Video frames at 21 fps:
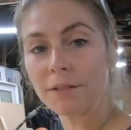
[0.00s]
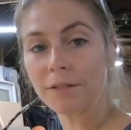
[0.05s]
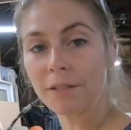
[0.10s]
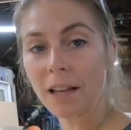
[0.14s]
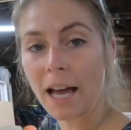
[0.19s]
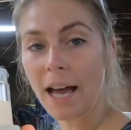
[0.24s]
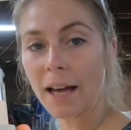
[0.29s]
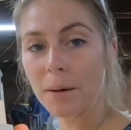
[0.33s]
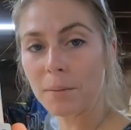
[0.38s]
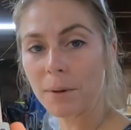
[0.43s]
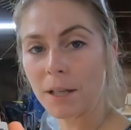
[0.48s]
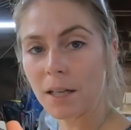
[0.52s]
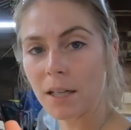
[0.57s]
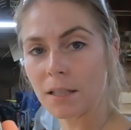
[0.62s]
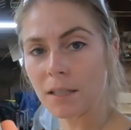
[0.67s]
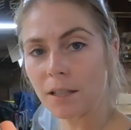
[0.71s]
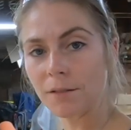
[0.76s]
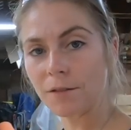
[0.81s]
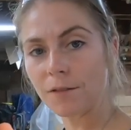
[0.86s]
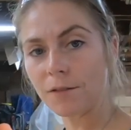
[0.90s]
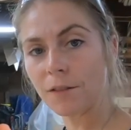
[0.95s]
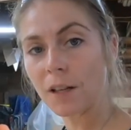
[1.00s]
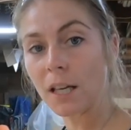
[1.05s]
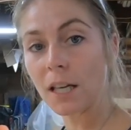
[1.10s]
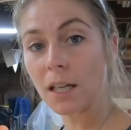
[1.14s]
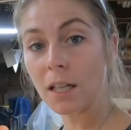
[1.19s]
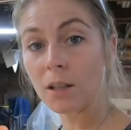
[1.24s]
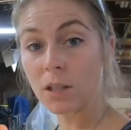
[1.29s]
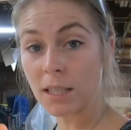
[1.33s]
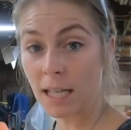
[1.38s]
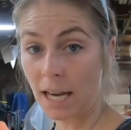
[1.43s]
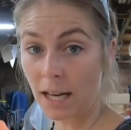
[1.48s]
flat because if,
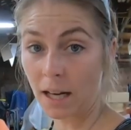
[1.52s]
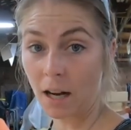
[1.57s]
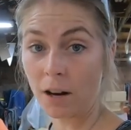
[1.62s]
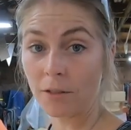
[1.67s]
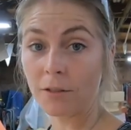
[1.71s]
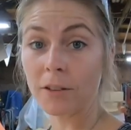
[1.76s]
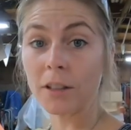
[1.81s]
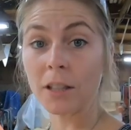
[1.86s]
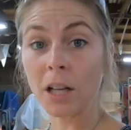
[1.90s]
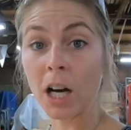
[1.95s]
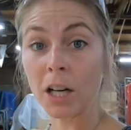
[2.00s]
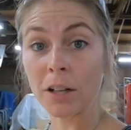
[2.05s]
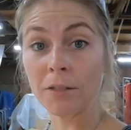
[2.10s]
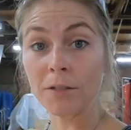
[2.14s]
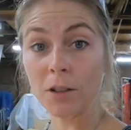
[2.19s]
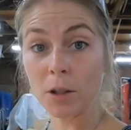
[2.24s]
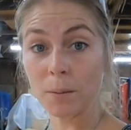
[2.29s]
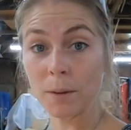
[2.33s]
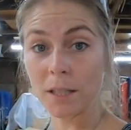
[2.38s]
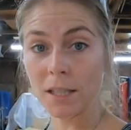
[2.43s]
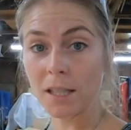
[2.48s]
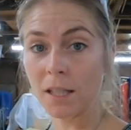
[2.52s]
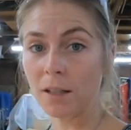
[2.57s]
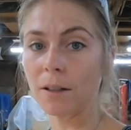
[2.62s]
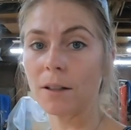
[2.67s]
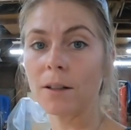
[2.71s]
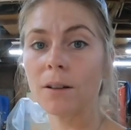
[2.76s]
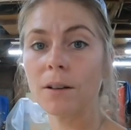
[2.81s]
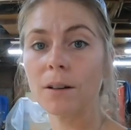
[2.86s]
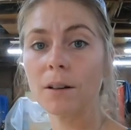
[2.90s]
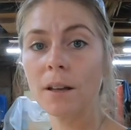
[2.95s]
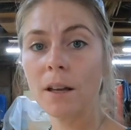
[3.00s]
it'll take off a lot of your
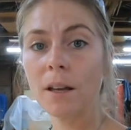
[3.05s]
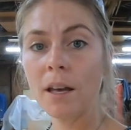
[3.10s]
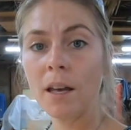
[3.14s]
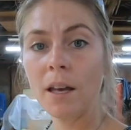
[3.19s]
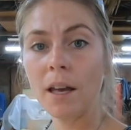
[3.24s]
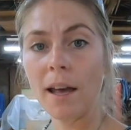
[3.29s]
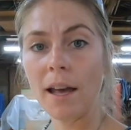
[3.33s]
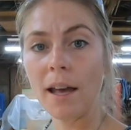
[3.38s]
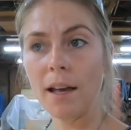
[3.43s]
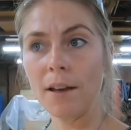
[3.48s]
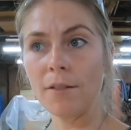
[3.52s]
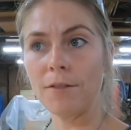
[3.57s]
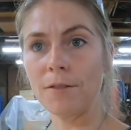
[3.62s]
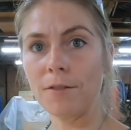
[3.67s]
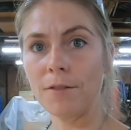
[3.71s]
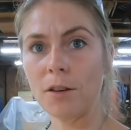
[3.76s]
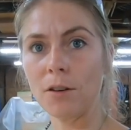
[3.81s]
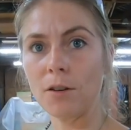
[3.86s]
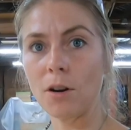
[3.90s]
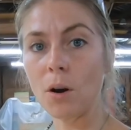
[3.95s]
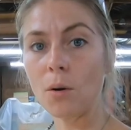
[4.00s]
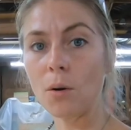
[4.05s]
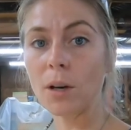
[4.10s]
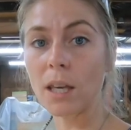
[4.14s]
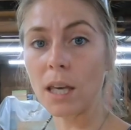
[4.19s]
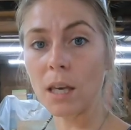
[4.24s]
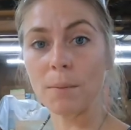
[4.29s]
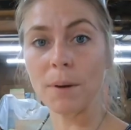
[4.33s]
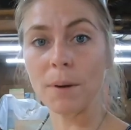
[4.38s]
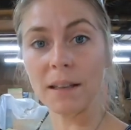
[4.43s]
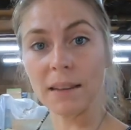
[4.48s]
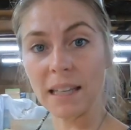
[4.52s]
material if you don't
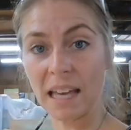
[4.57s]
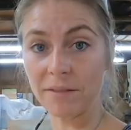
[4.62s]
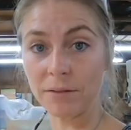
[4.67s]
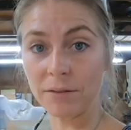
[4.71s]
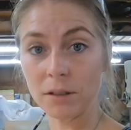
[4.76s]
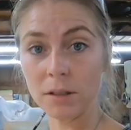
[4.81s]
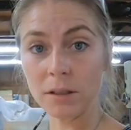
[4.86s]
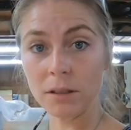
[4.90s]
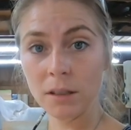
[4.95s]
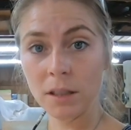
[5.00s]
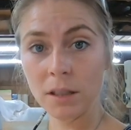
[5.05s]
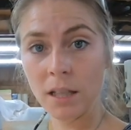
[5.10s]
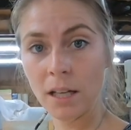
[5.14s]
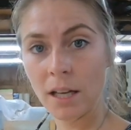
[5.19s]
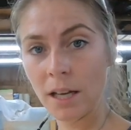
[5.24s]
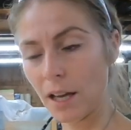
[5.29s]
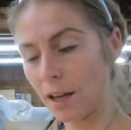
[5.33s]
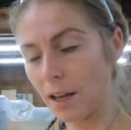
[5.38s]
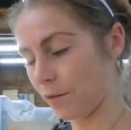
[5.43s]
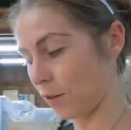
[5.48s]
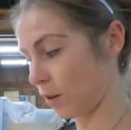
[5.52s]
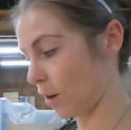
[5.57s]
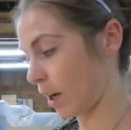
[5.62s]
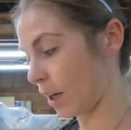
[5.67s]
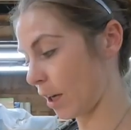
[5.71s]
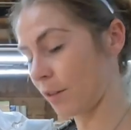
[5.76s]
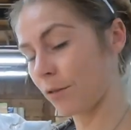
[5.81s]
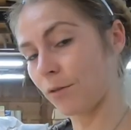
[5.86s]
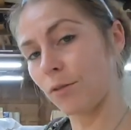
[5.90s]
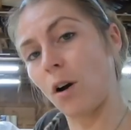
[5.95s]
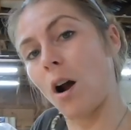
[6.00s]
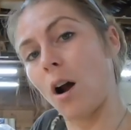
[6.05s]
keep it level. If you
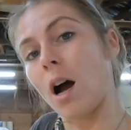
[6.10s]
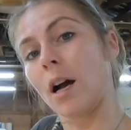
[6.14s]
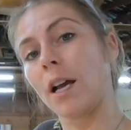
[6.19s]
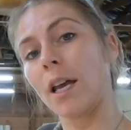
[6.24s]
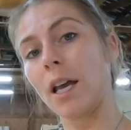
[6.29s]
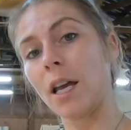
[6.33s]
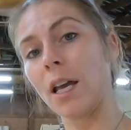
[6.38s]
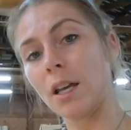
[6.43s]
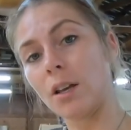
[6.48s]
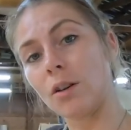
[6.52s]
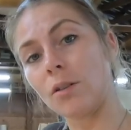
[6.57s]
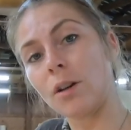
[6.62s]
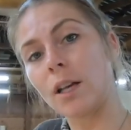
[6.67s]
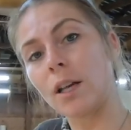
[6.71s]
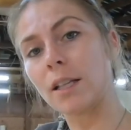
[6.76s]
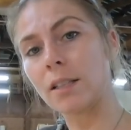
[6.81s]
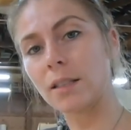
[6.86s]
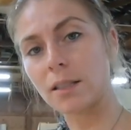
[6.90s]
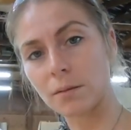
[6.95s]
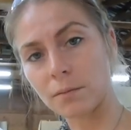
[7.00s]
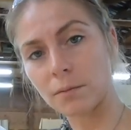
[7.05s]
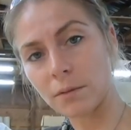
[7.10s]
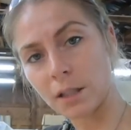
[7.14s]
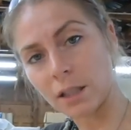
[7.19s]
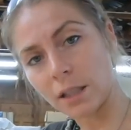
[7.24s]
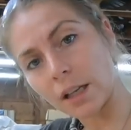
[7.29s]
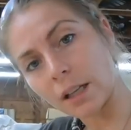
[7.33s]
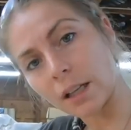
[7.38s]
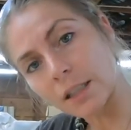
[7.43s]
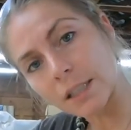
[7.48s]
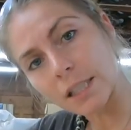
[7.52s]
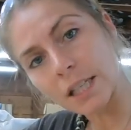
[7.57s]
kind of rock it, you'll get some
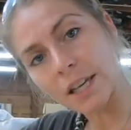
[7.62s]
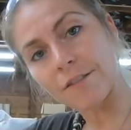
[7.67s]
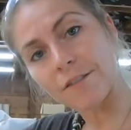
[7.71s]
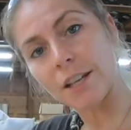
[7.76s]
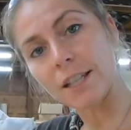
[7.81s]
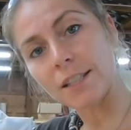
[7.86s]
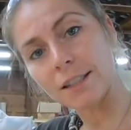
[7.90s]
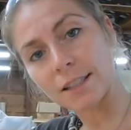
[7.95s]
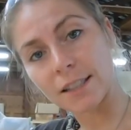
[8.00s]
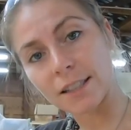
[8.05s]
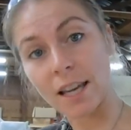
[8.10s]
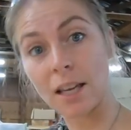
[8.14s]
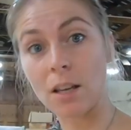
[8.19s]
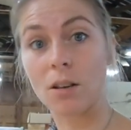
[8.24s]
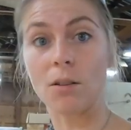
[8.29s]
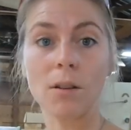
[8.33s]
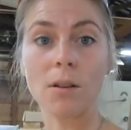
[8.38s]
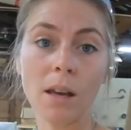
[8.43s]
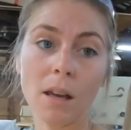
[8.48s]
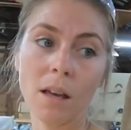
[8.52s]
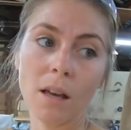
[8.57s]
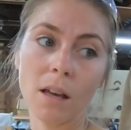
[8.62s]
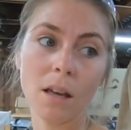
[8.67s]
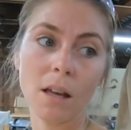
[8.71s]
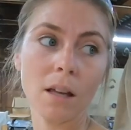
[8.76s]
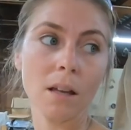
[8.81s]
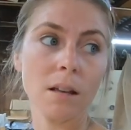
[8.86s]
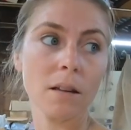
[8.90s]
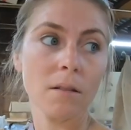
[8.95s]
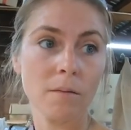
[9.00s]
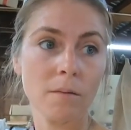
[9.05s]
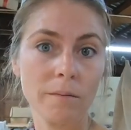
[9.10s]
like divots that you
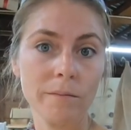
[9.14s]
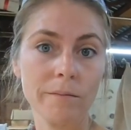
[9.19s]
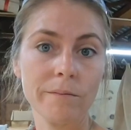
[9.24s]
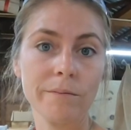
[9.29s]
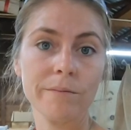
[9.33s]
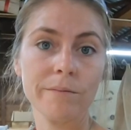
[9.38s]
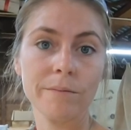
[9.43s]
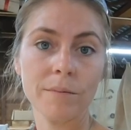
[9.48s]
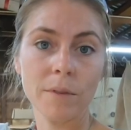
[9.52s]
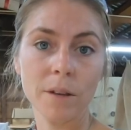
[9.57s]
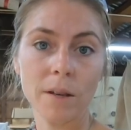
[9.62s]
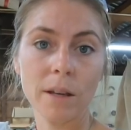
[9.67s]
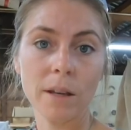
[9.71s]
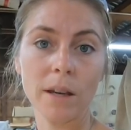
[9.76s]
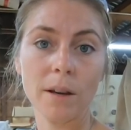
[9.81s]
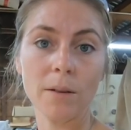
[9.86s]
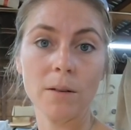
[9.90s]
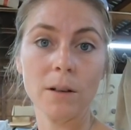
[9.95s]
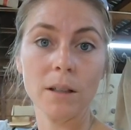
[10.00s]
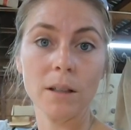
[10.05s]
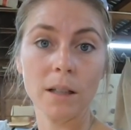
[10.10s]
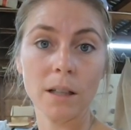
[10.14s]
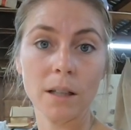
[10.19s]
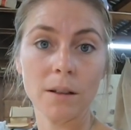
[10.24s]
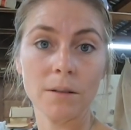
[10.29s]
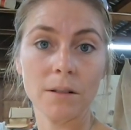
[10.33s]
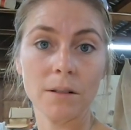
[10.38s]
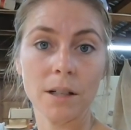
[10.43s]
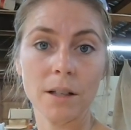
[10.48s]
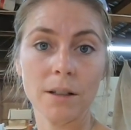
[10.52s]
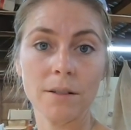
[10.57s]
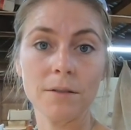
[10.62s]
can't you can't really get
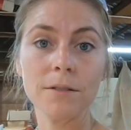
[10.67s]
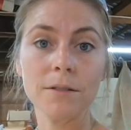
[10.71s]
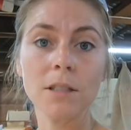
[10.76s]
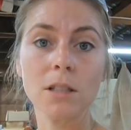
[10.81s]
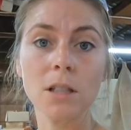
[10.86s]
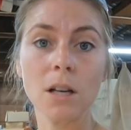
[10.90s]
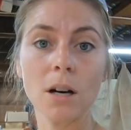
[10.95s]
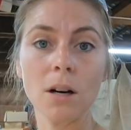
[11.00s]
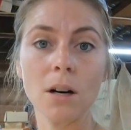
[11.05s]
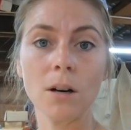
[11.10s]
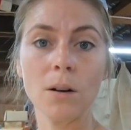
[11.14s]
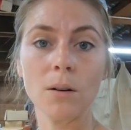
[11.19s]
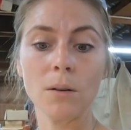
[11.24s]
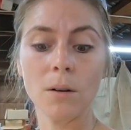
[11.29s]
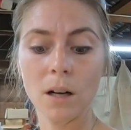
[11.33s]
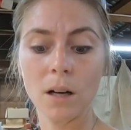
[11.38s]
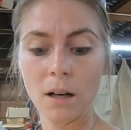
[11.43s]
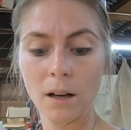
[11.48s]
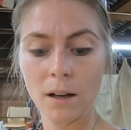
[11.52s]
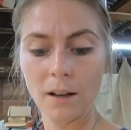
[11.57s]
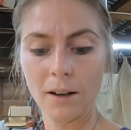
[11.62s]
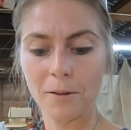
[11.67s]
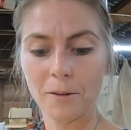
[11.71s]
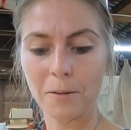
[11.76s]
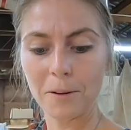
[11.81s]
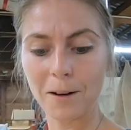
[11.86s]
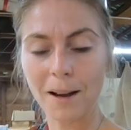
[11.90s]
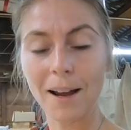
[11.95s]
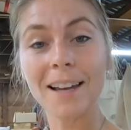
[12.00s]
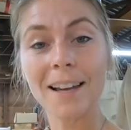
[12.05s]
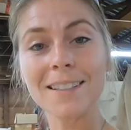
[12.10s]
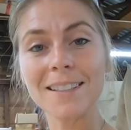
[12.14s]
rid of. So
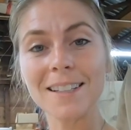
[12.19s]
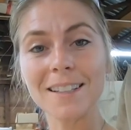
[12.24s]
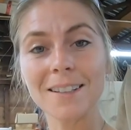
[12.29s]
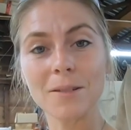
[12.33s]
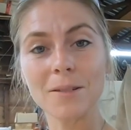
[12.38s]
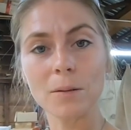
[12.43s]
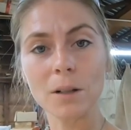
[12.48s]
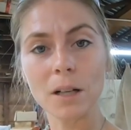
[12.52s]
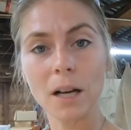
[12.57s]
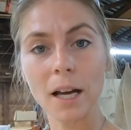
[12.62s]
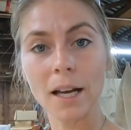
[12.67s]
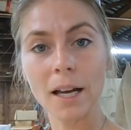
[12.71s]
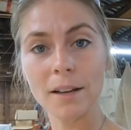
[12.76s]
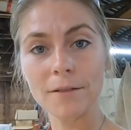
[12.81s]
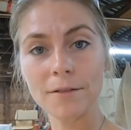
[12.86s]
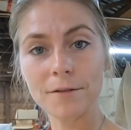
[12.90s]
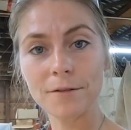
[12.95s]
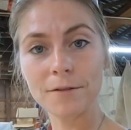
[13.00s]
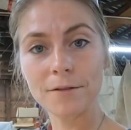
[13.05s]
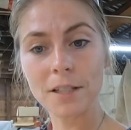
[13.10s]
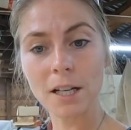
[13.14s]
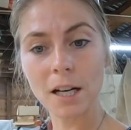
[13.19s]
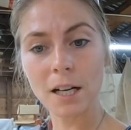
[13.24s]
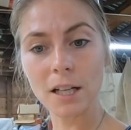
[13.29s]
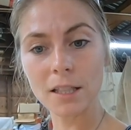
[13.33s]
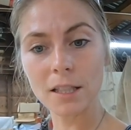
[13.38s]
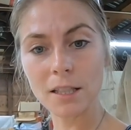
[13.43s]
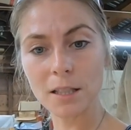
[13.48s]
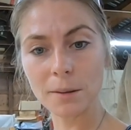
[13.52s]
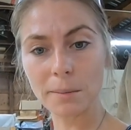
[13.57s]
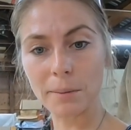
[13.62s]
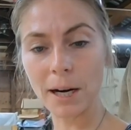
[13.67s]
what I did, what I've
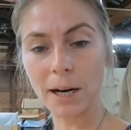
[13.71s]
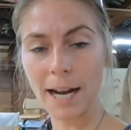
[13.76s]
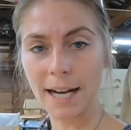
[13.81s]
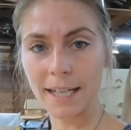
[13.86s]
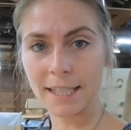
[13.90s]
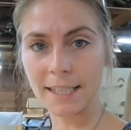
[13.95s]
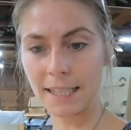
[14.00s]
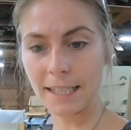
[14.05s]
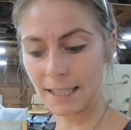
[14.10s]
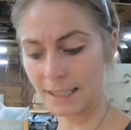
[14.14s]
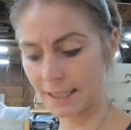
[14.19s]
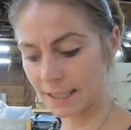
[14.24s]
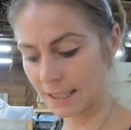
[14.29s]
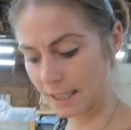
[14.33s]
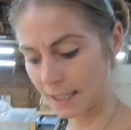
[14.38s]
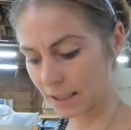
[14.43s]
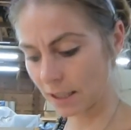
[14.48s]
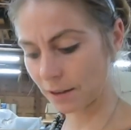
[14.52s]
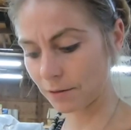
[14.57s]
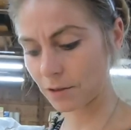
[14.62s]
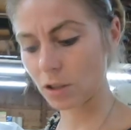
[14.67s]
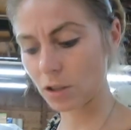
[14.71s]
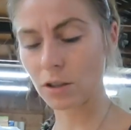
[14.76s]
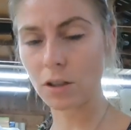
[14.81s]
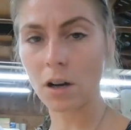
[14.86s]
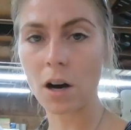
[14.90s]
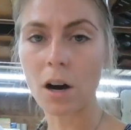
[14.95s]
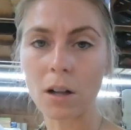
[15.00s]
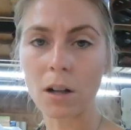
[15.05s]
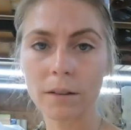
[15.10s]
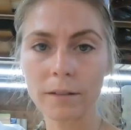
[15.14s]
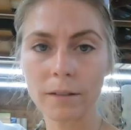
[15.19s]
done to practice is I've turned
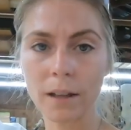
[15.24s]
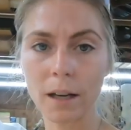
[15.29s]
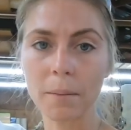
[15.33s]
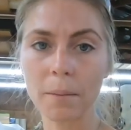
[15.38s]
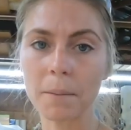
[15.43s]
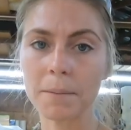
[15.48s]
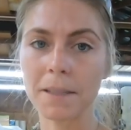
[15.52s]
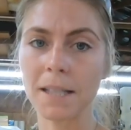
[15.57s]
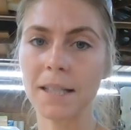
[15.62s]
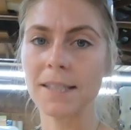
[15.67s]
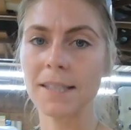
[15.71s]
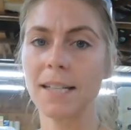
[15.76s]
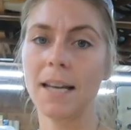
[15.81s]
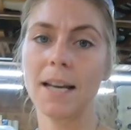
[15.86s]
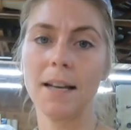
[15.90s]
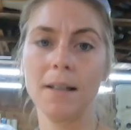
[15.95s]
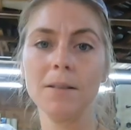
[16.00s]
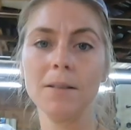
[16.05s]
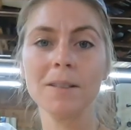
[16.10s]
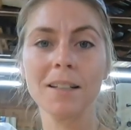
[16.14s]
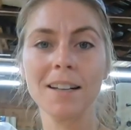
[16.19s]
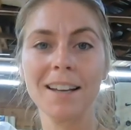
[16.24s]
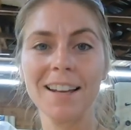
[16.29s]
all of them upside down,